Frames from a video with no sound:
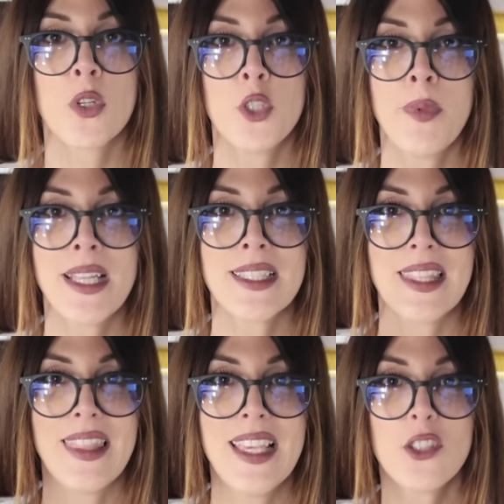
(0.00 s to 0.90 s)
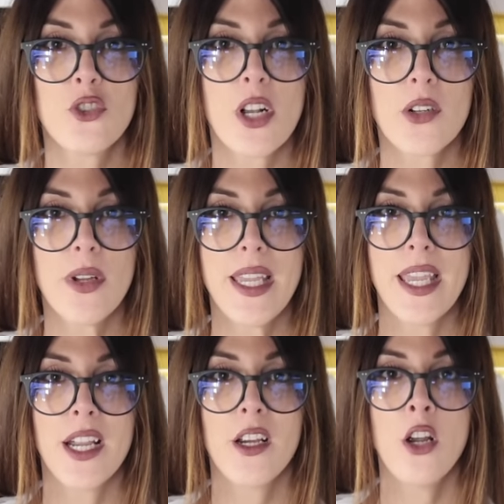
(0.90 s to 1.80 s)
which means this truck right
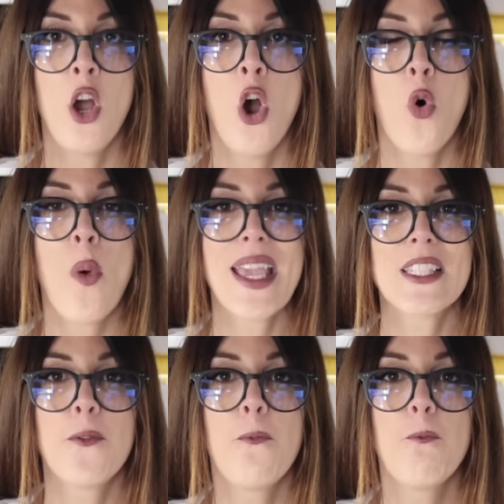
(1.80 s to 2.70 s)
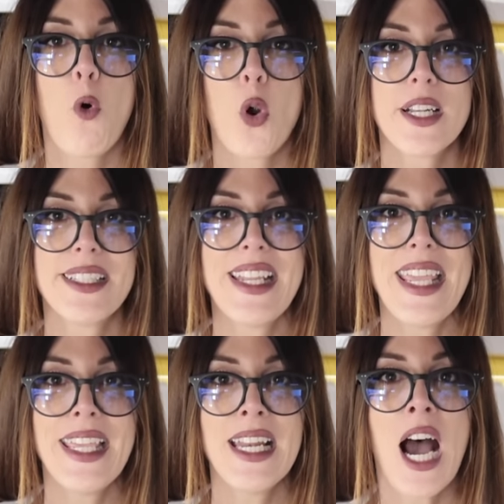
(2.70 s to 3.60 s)
here weighs
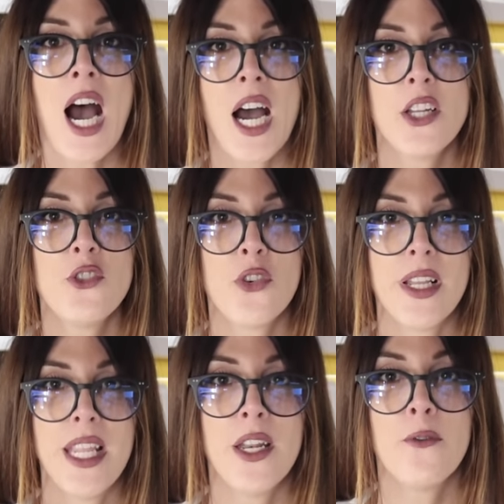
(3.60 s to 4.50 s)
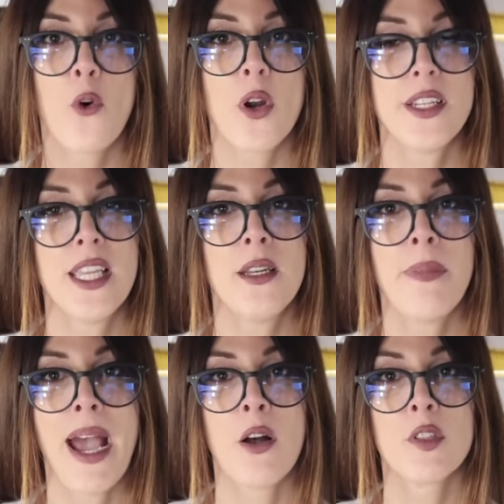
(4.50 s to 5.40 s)
1,414
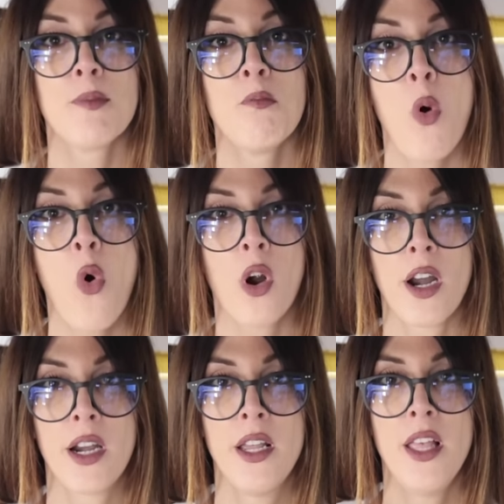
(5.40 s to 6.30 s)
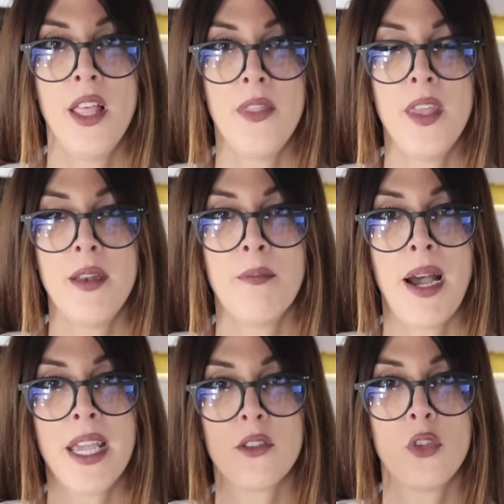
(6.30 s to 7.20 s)
pounds more than
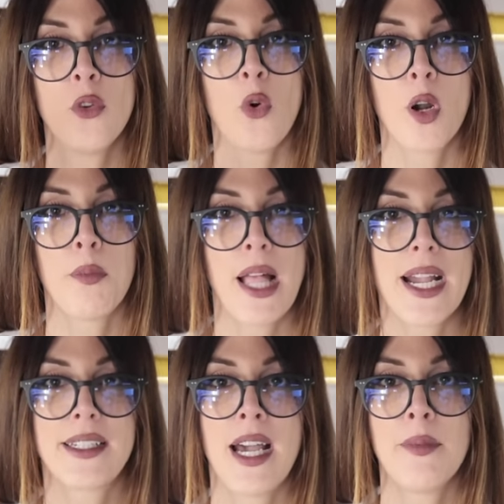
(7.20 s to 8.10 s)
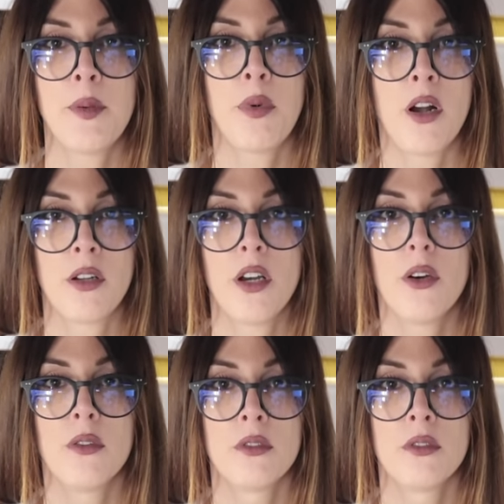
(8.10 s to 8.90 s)
my two-door Black Diamond Bronco.